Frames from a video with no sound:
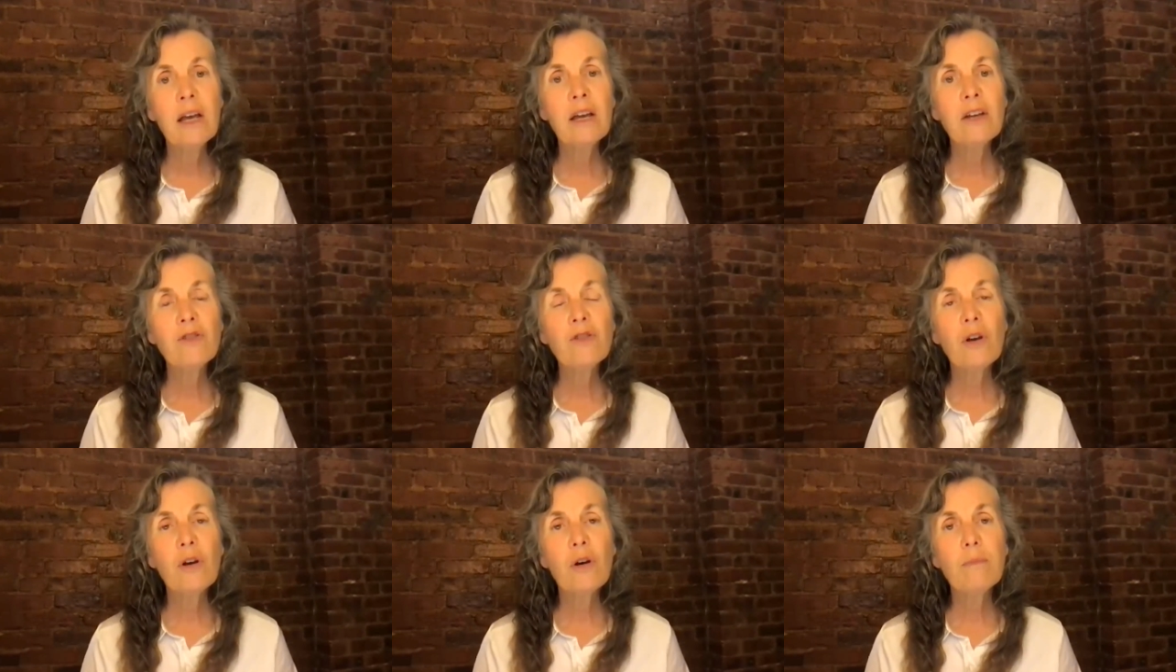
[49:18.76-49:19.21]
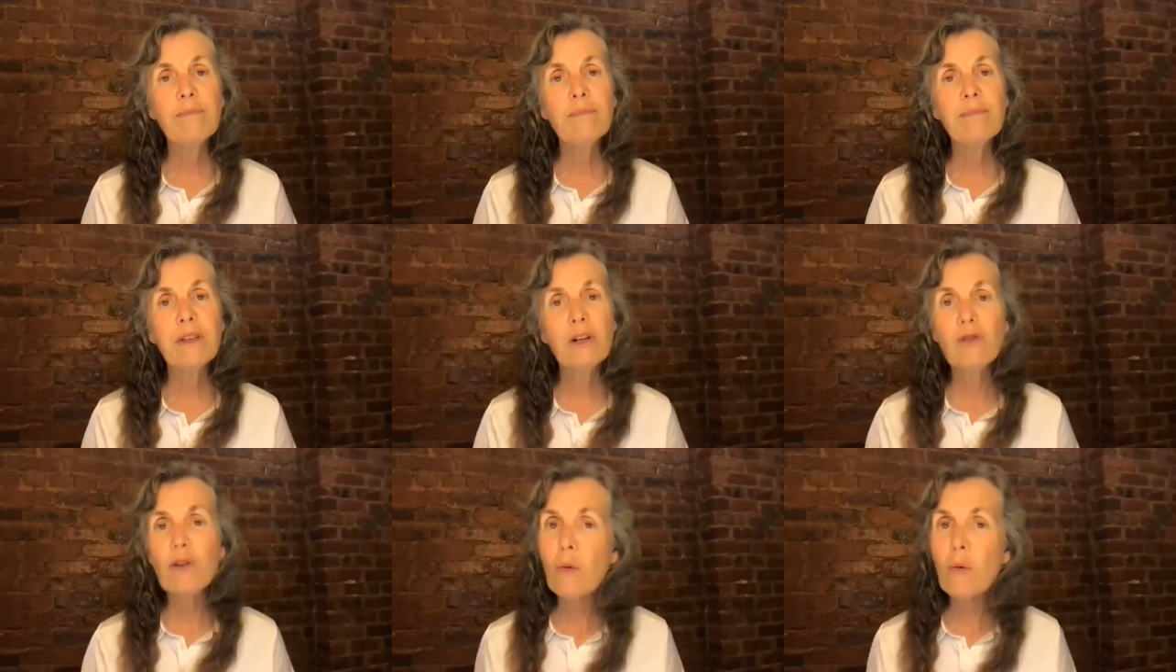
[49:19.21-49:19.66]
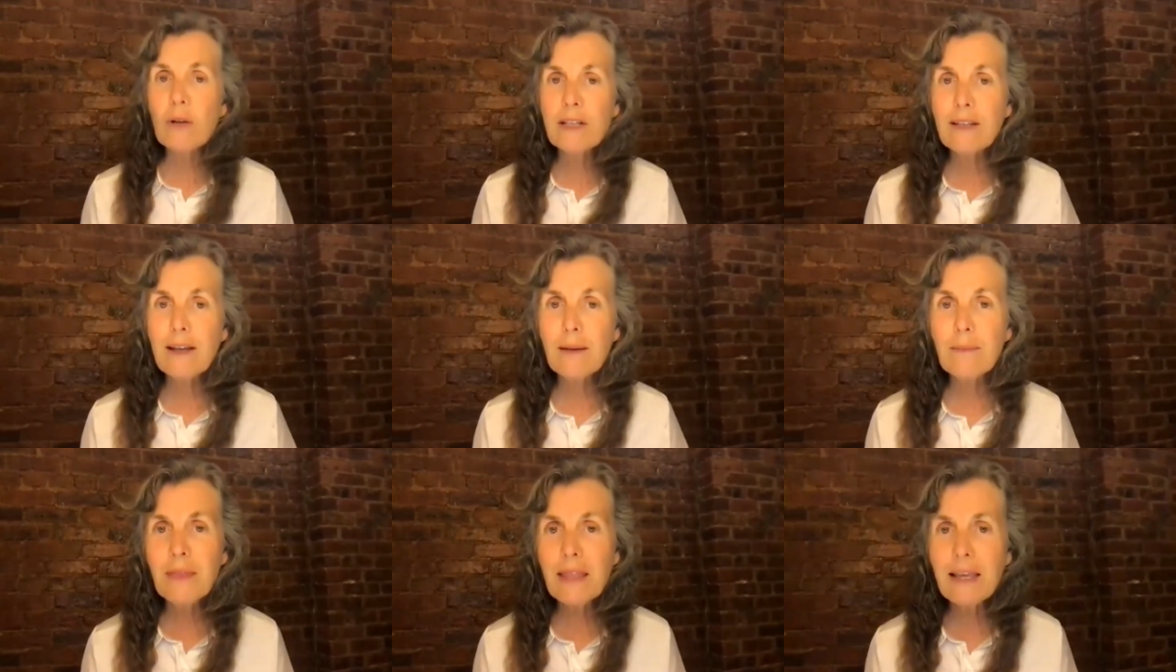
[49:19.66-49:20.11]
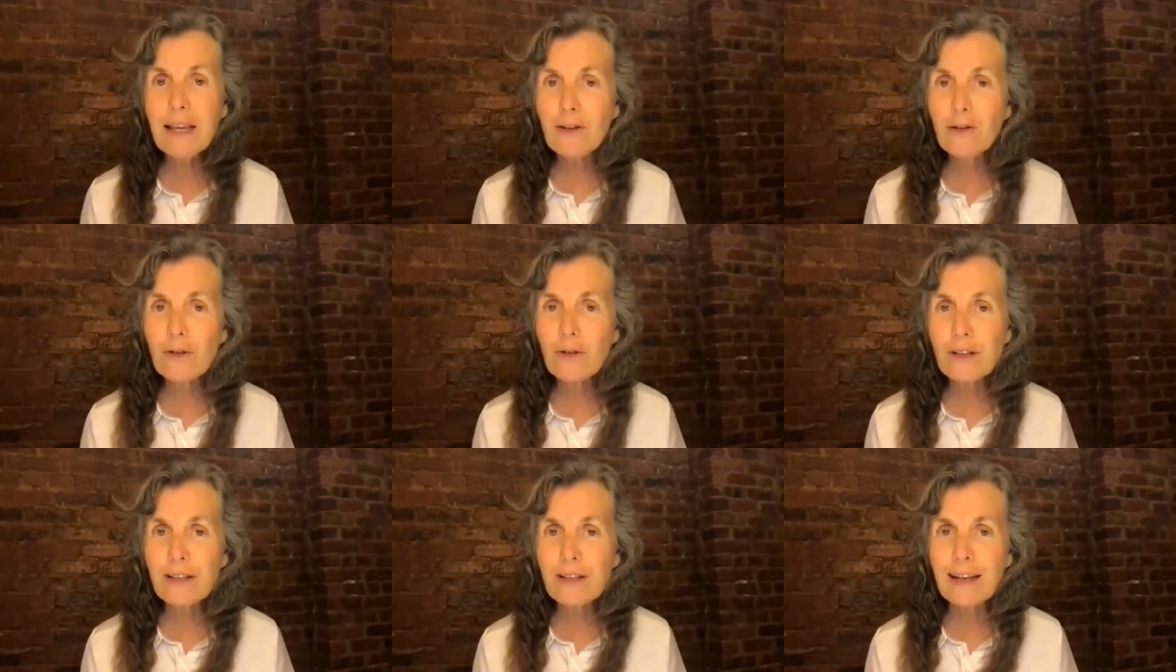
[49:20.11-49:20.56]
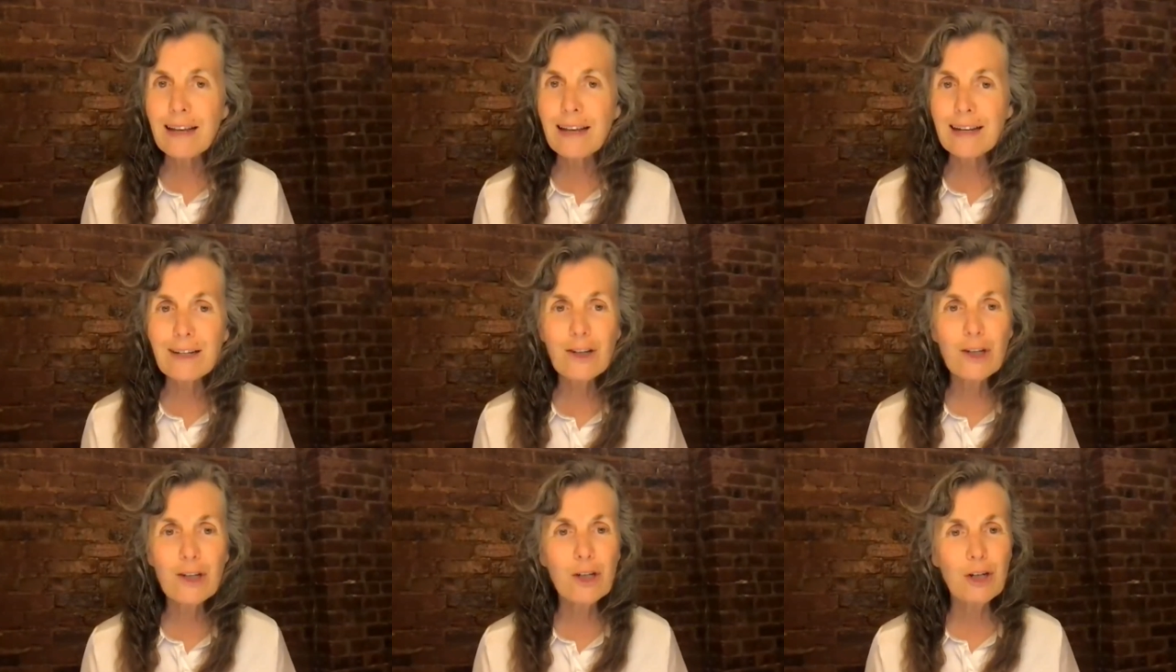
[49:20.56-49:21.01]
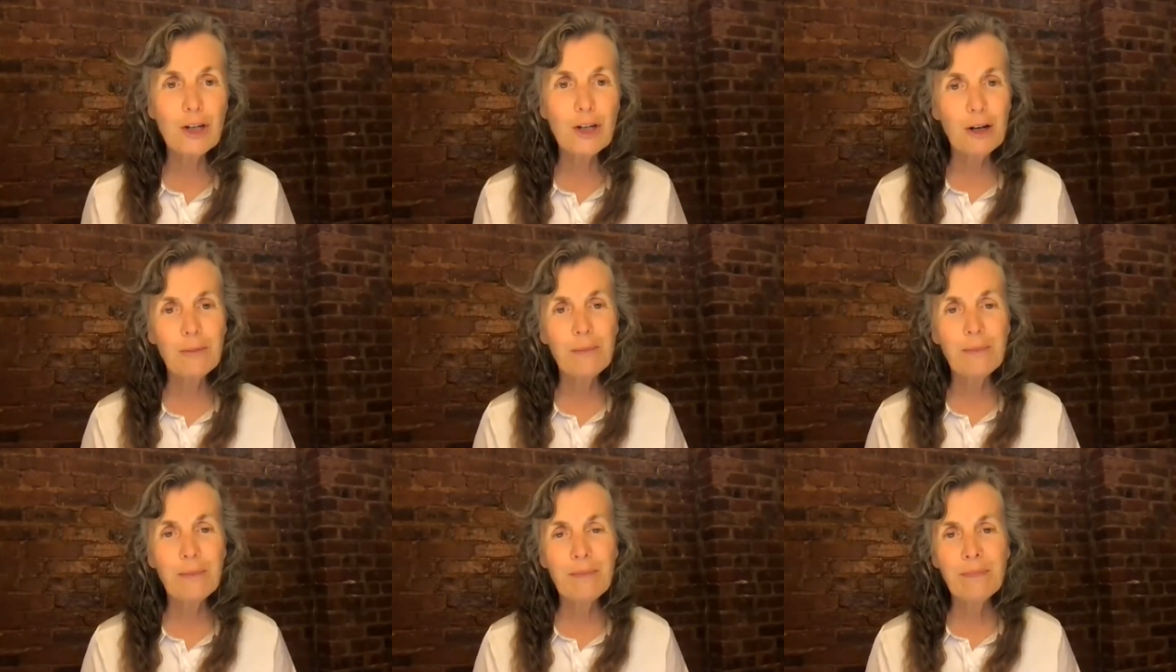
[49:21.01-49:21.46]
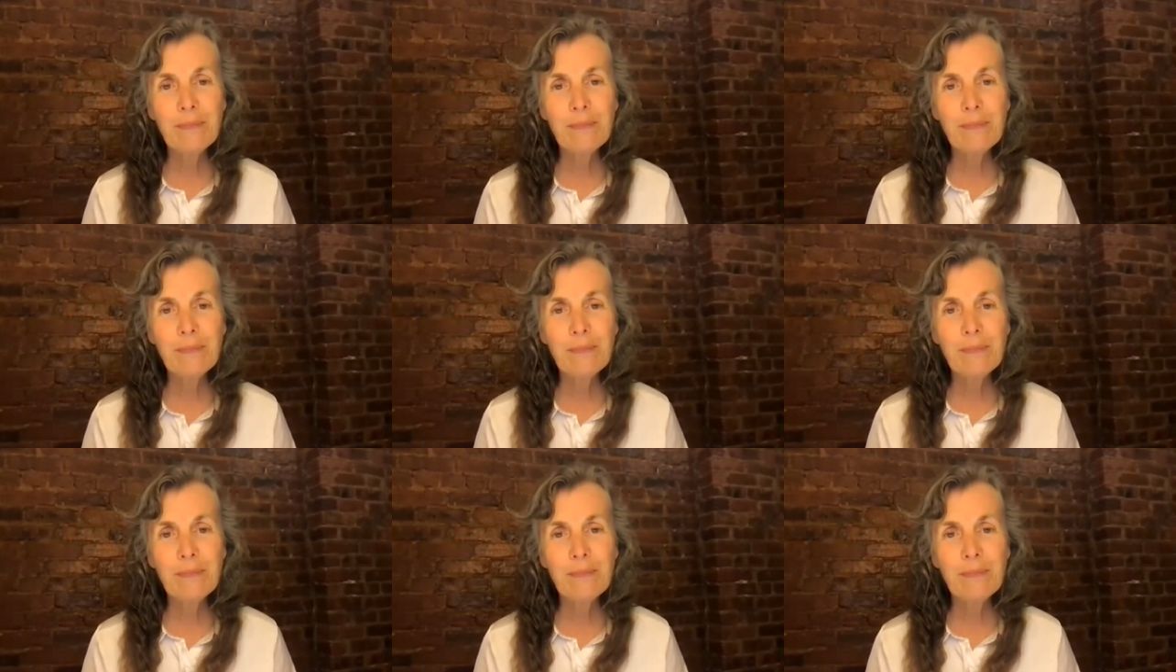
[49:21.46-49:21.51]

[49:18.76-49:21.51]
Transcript: So there's always something interesting to do.